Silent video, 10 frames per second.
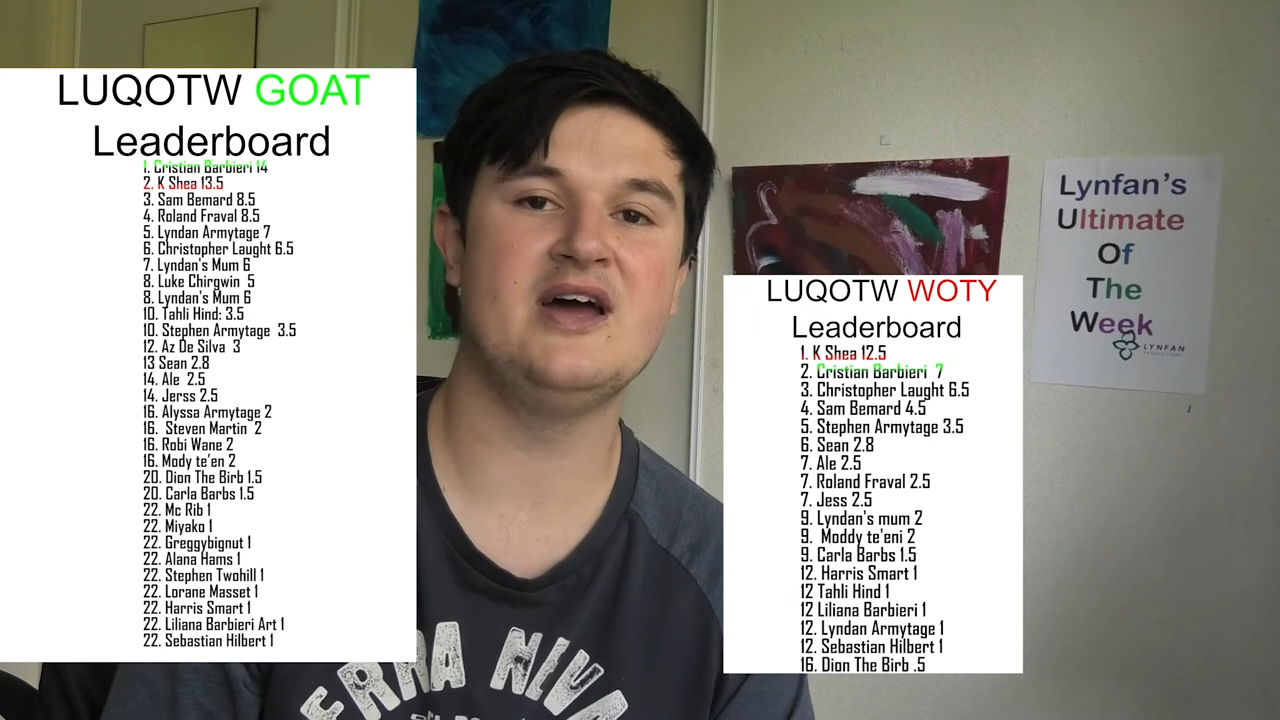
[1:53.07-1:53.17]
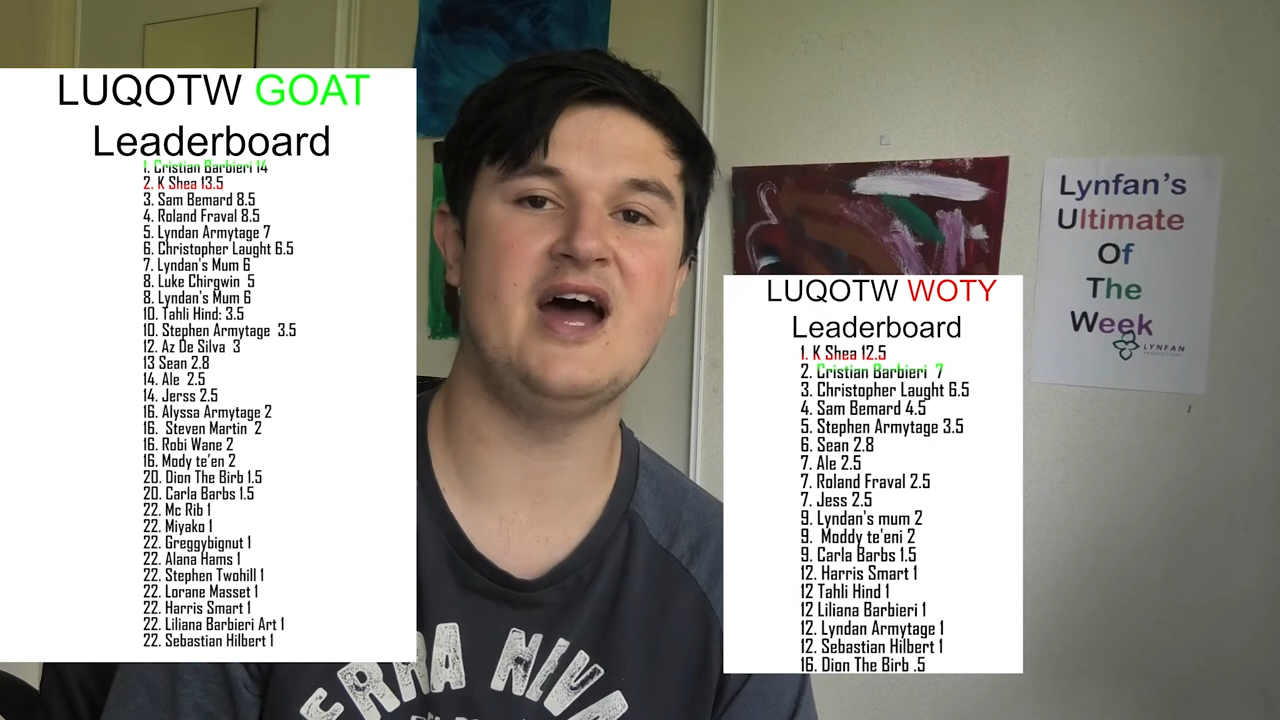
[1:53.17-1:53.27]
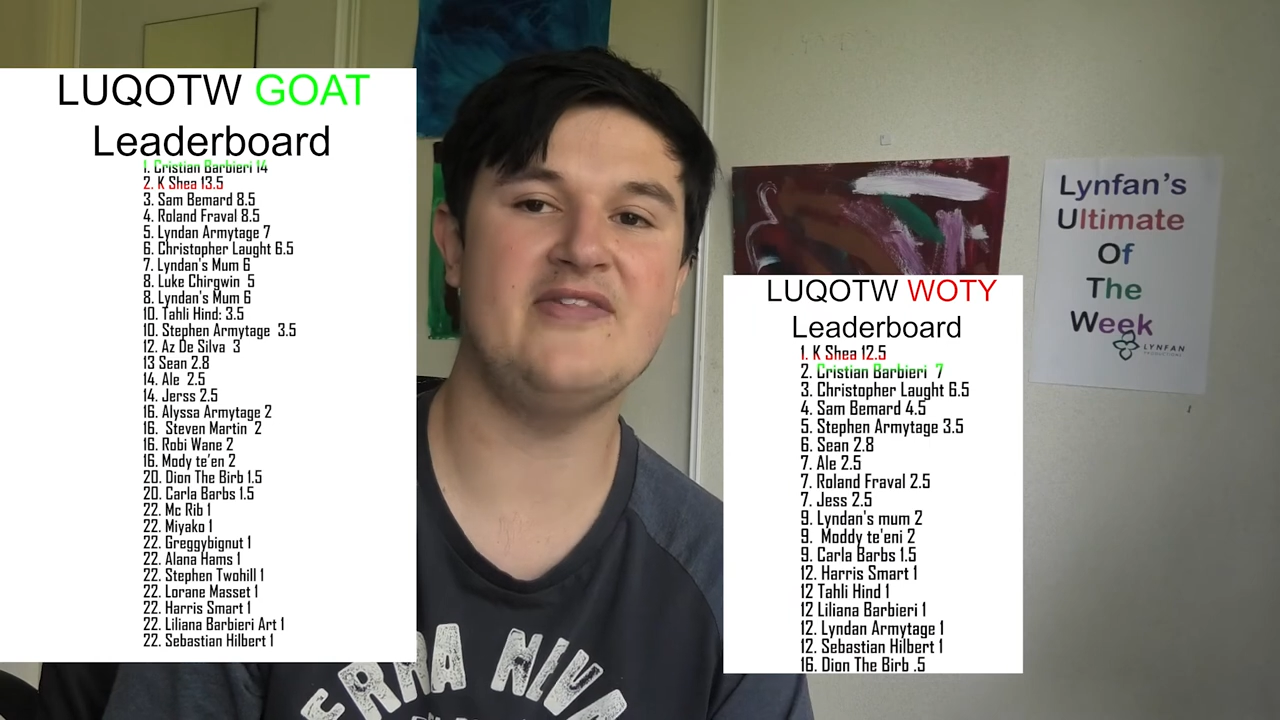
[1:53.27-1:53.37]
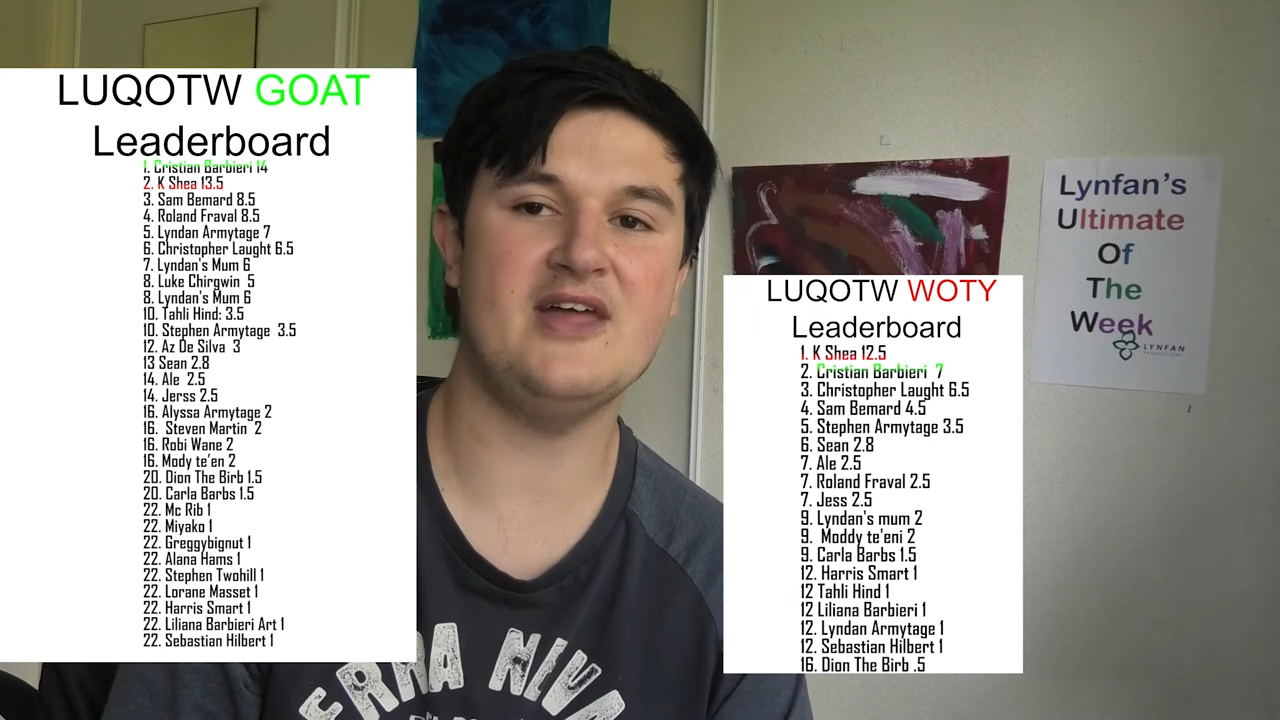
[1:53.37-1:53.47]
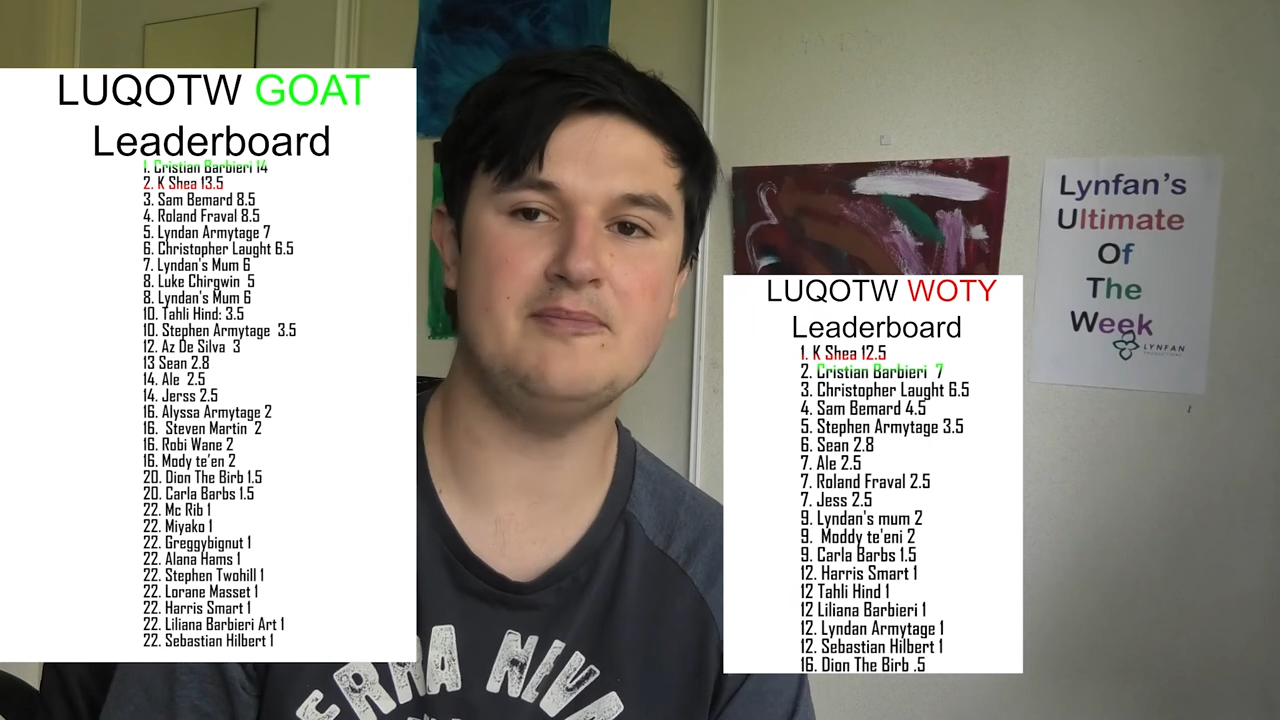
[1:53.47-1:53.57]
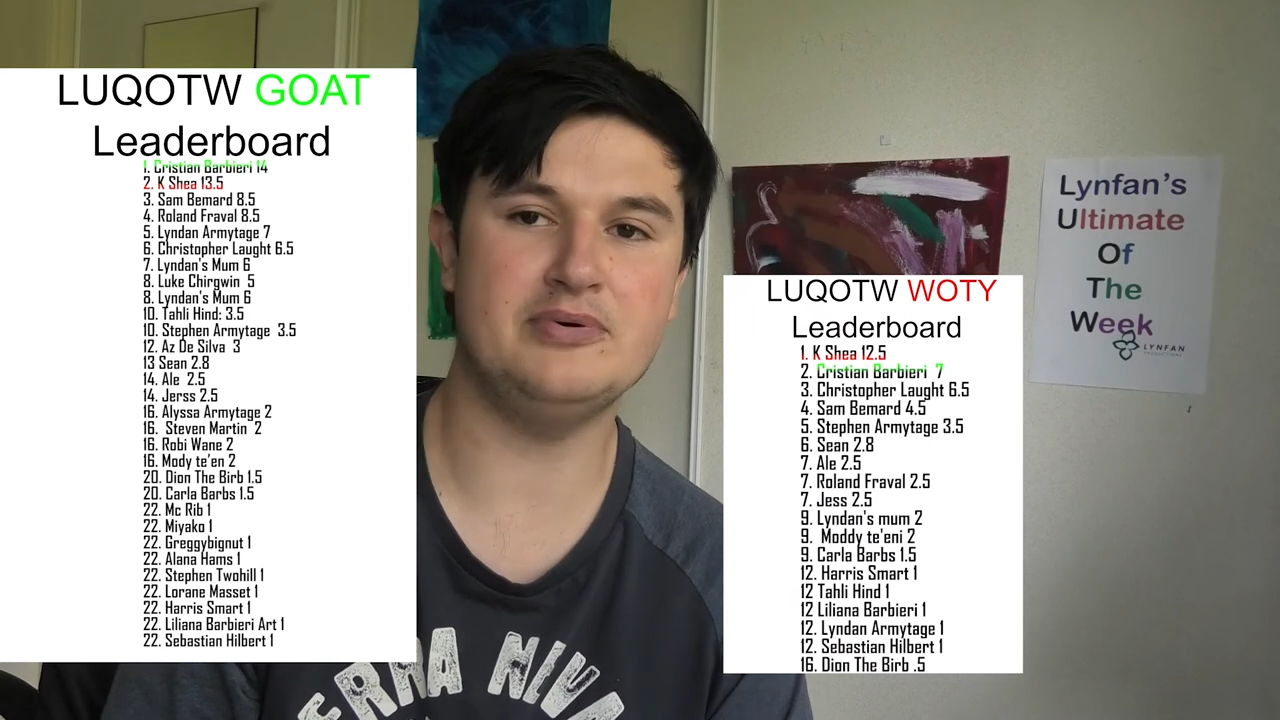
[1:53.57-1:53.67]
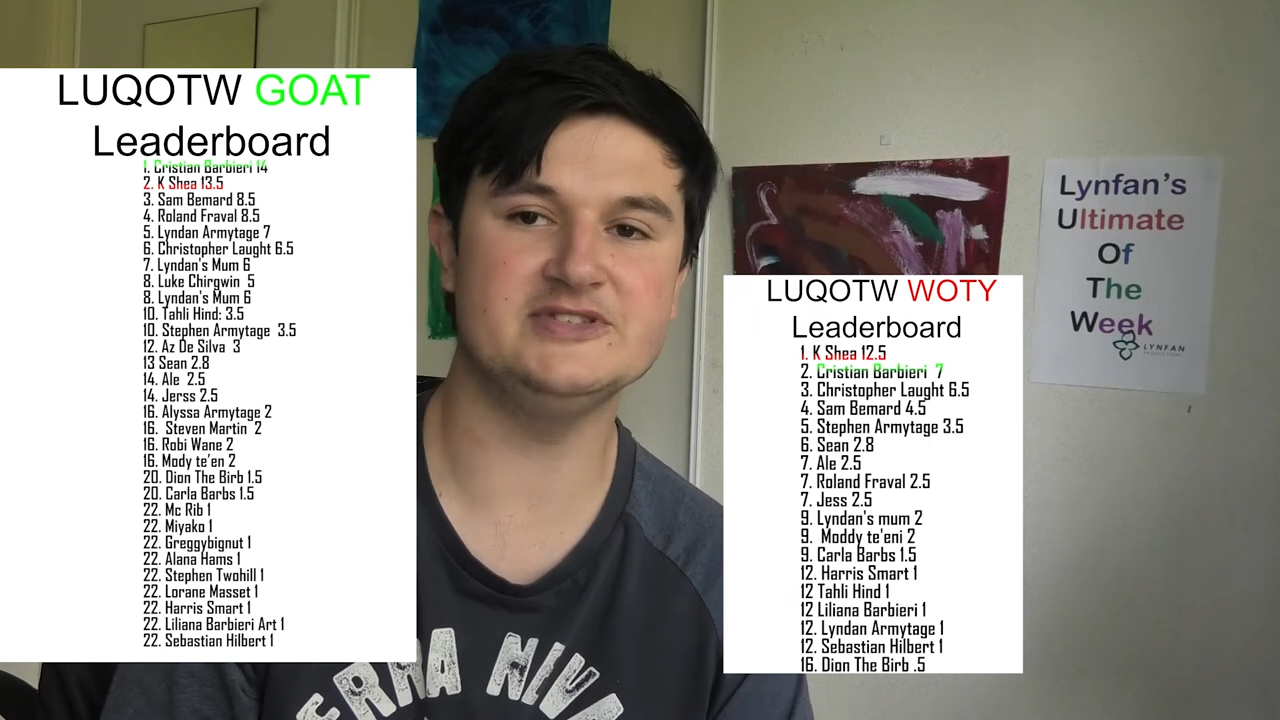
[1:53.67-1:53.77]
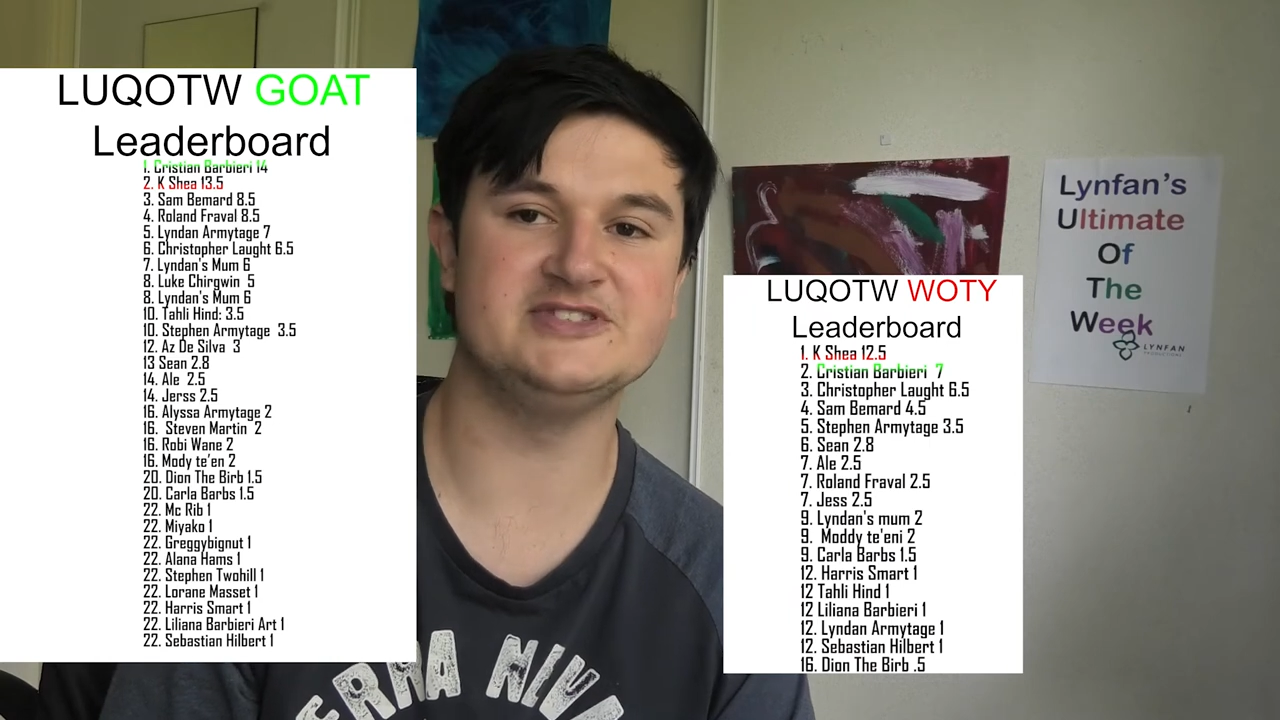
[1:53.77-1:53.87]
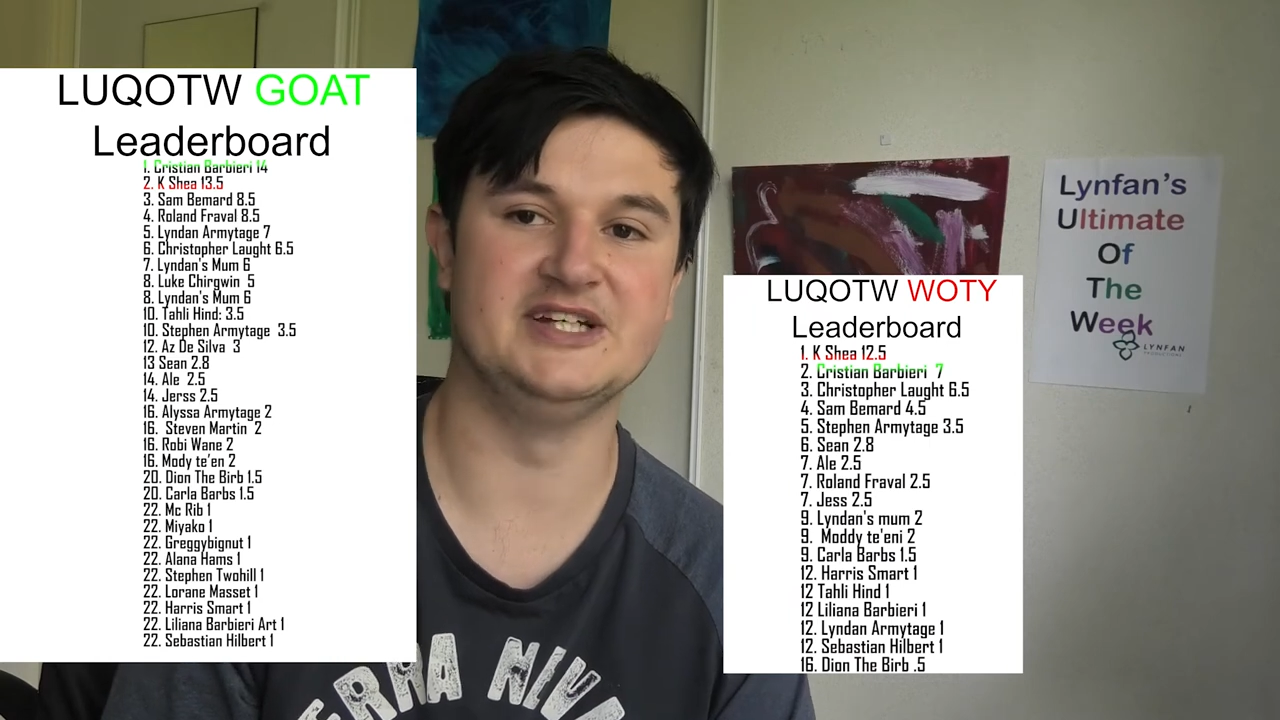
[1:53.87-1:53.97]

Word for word: And that puts